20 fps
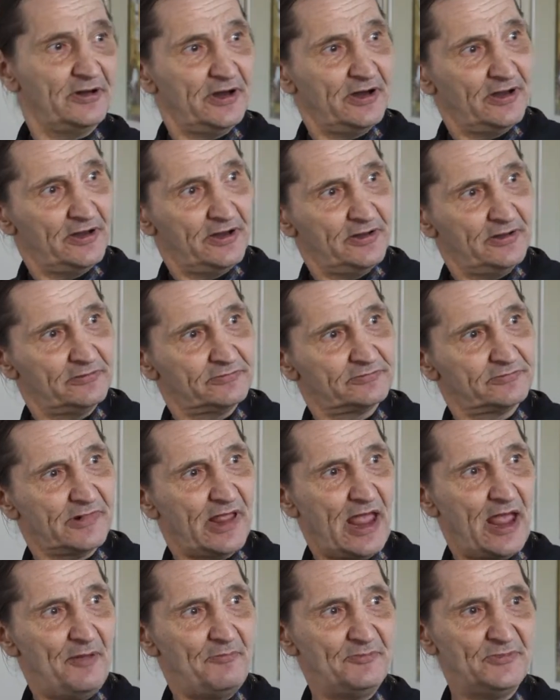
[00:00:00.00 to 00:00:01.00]
I
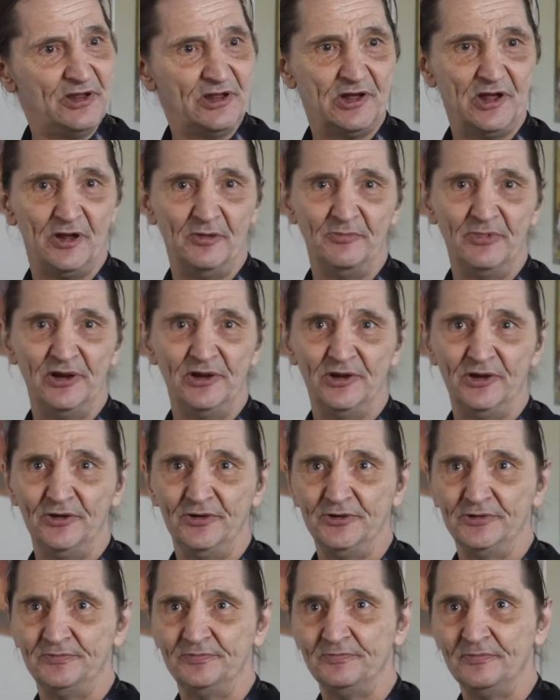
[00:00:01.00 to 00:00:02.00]
happened to come
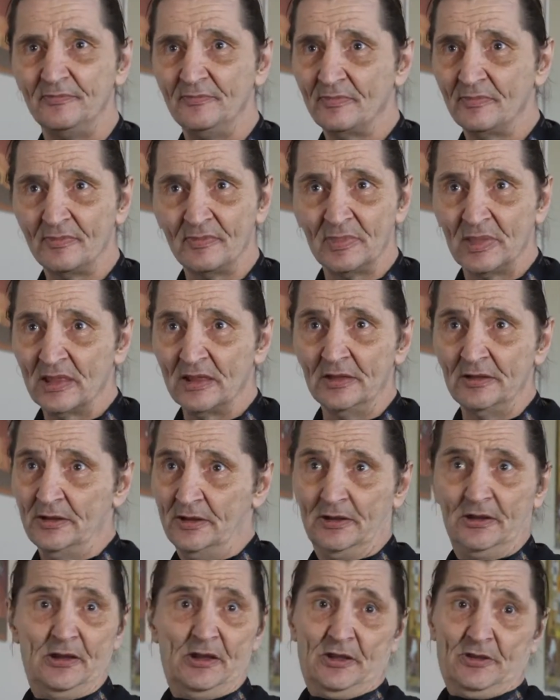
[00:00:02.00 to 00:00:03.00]
here and
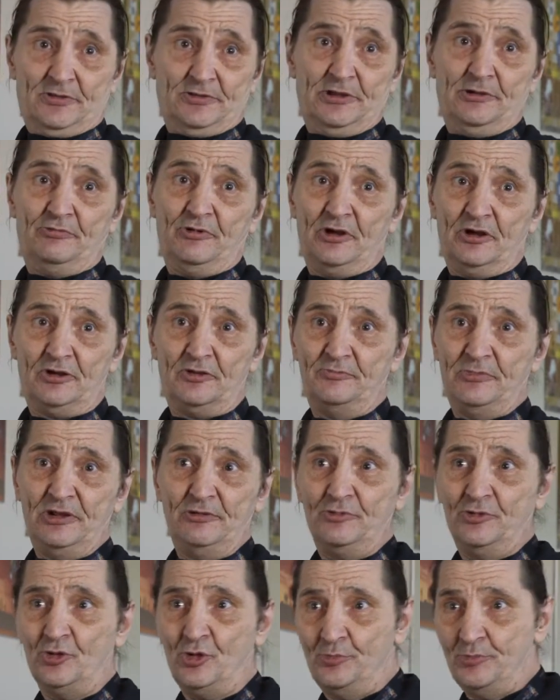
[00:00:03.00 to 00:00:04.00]
they welcomed
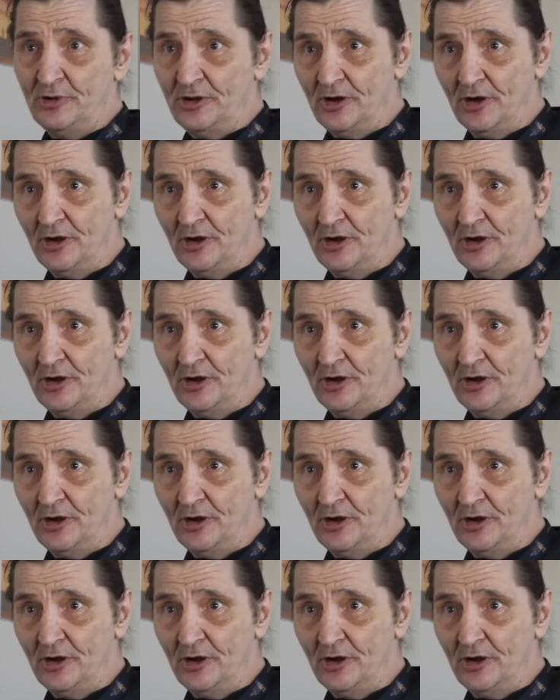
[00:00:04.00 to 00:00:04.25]
me with open